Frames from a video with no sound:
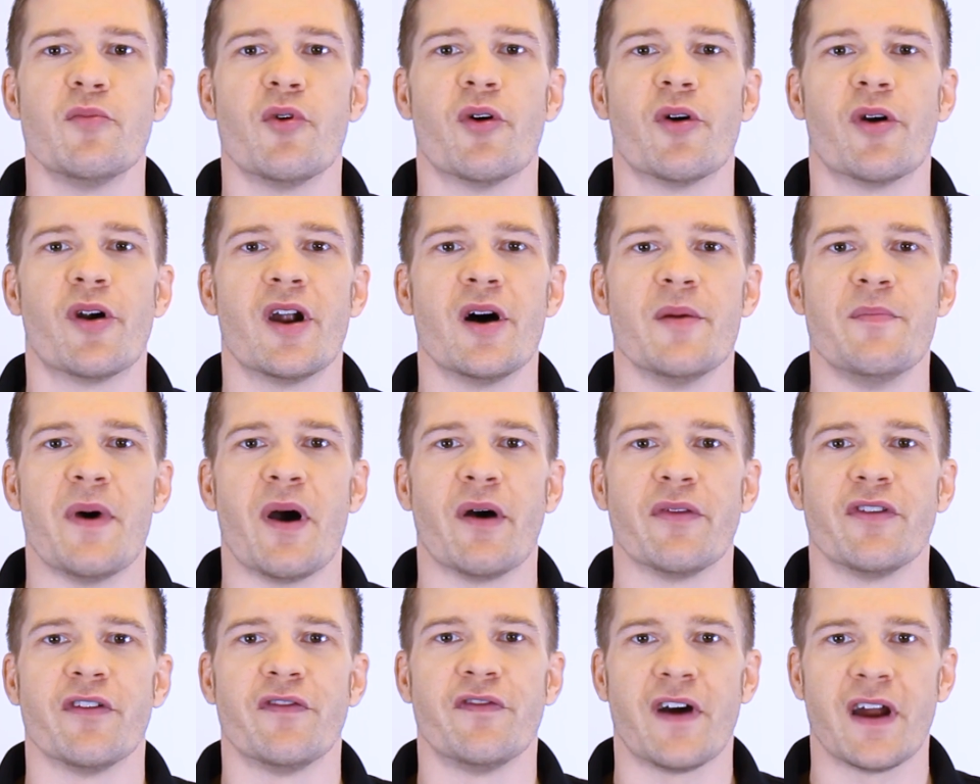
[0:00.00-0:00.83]
more
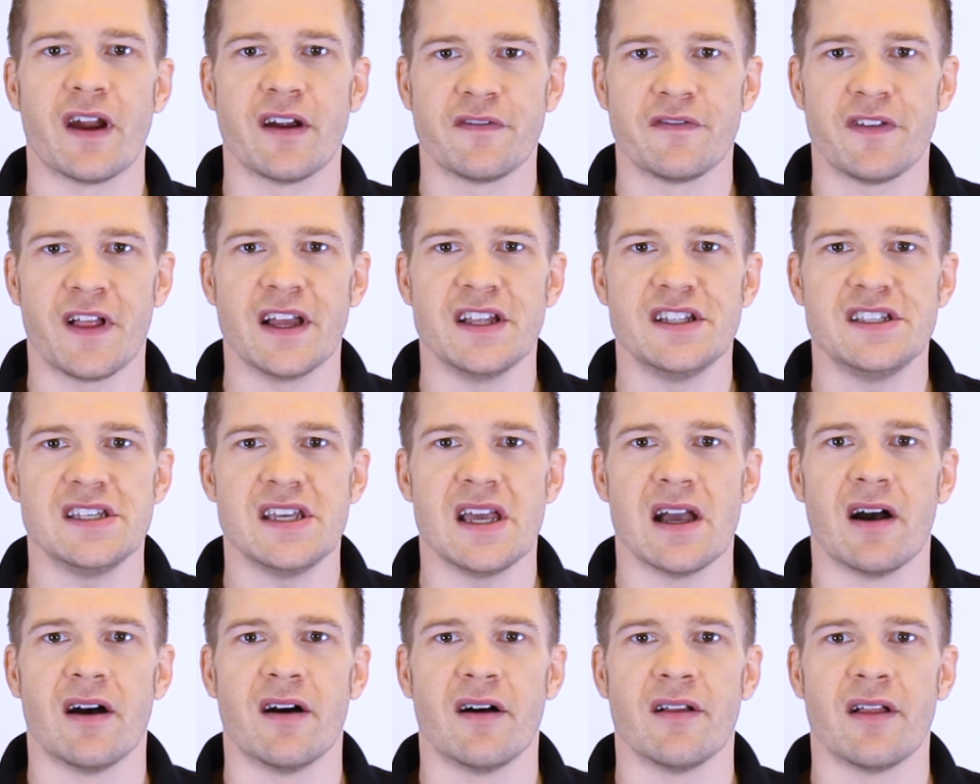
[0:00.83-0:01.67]
about the Firefly
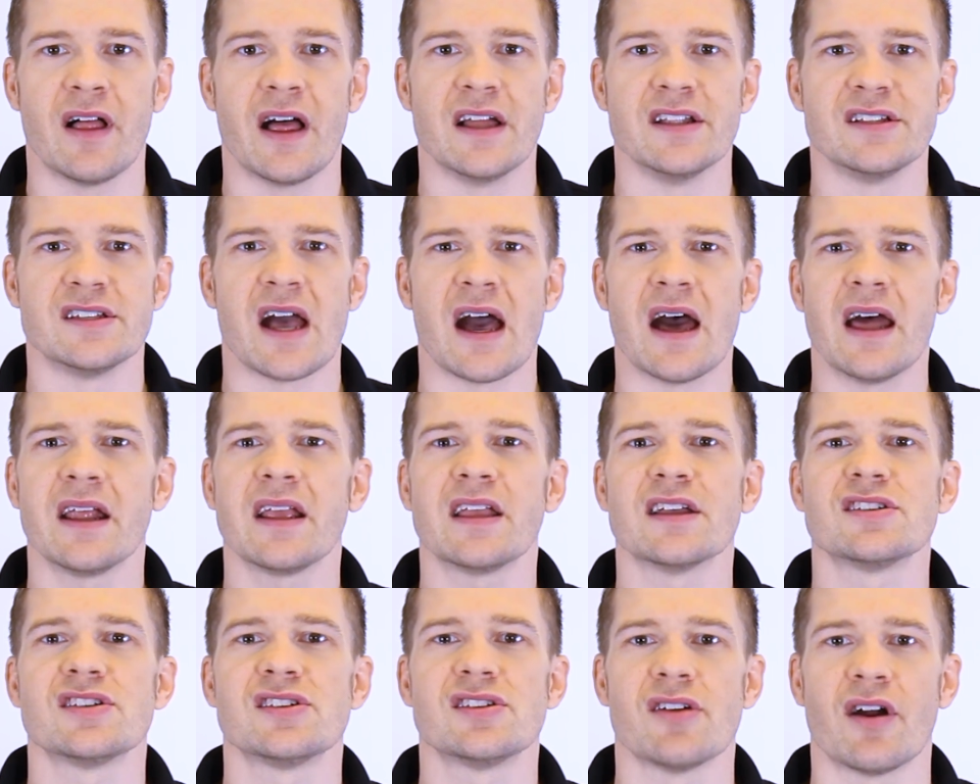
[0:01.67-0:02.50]
DL and to how to
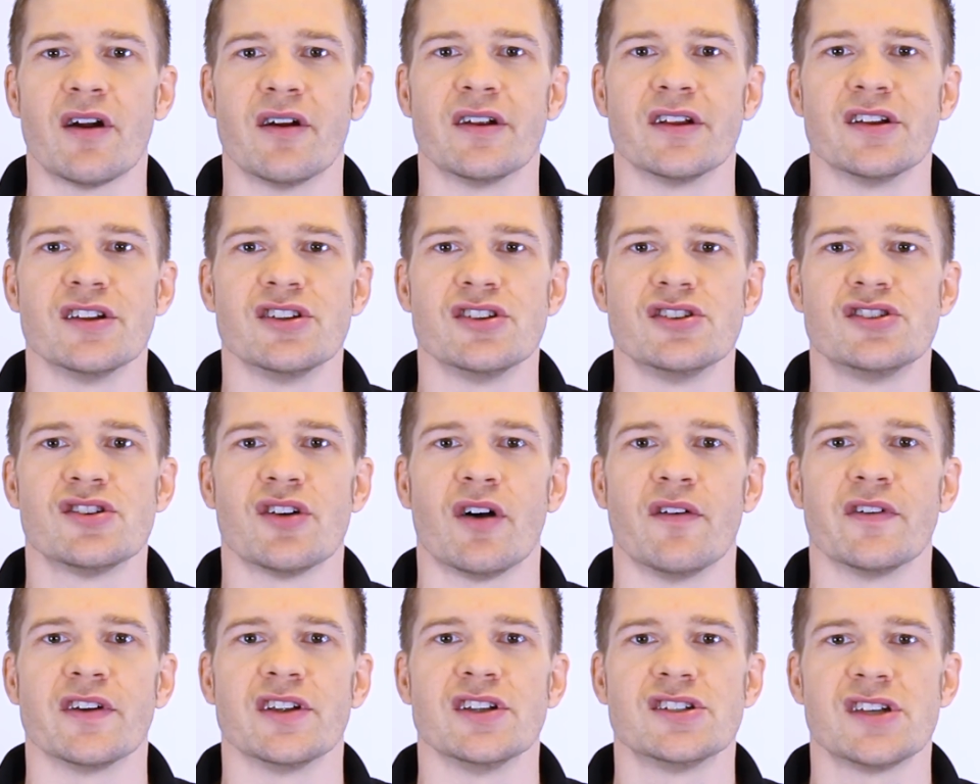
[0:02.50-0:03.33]
get started
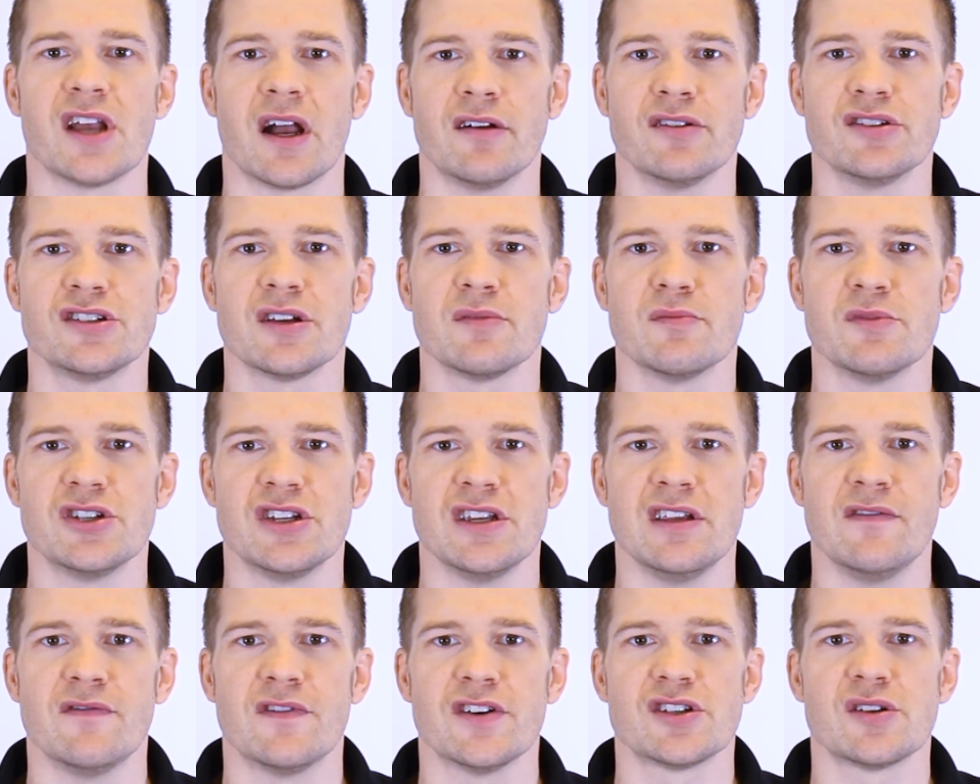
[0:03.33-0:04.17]
solving challenging
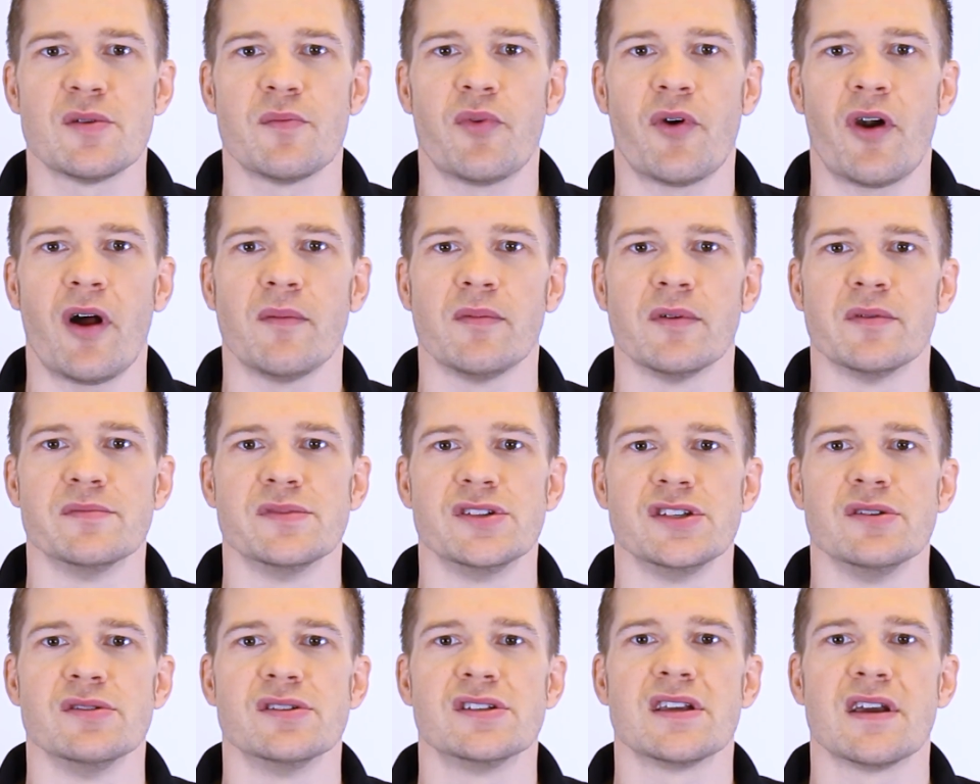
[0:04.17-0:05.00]
machine vision
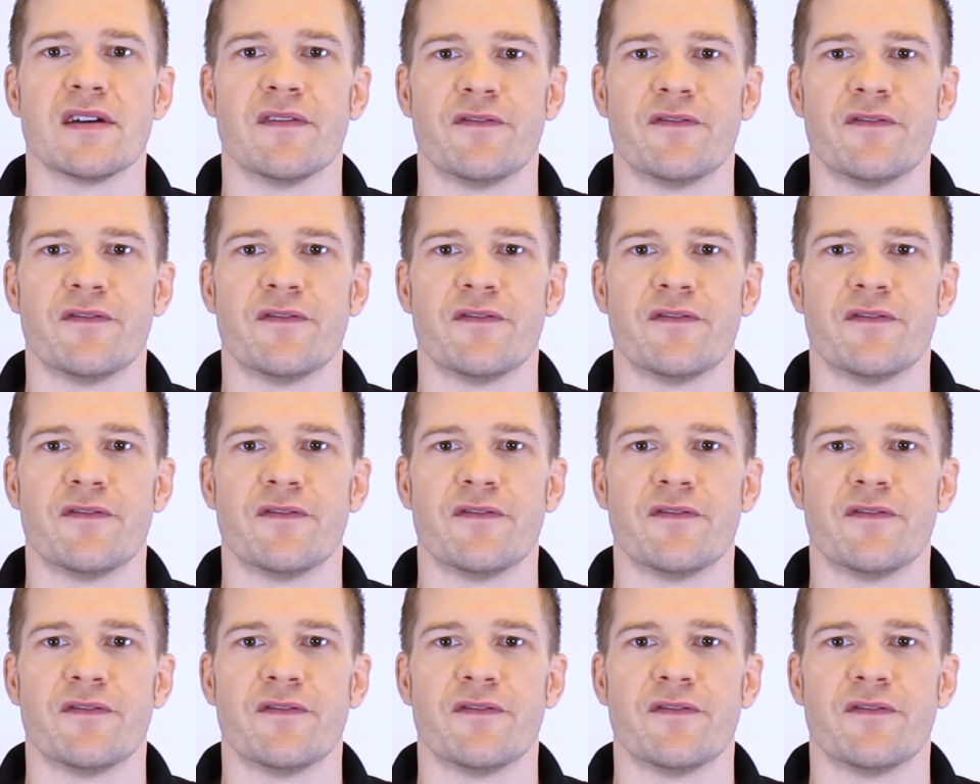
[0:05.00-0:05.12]
problems using